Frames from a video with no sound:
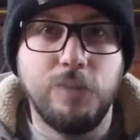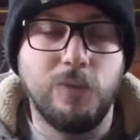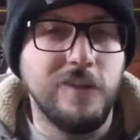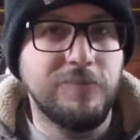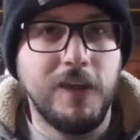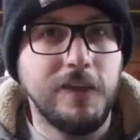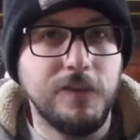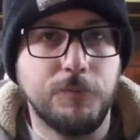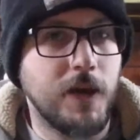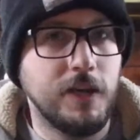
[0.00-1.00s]
or if I end
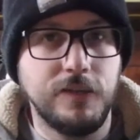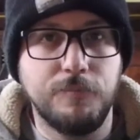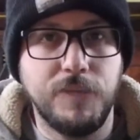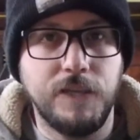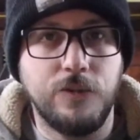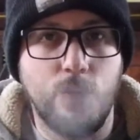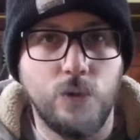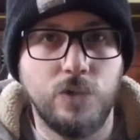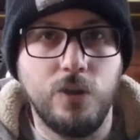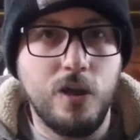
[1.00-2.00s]
up cutting a big
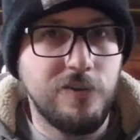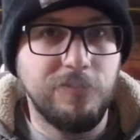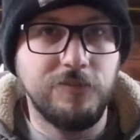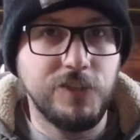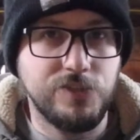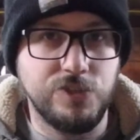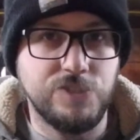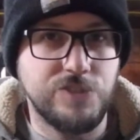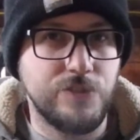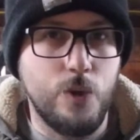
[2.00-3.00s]
corner off of it
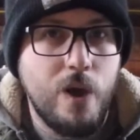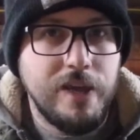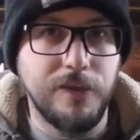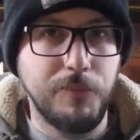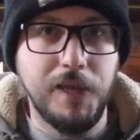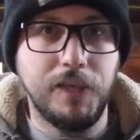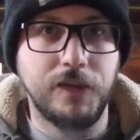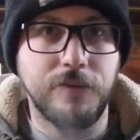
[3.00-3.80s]
just so I can make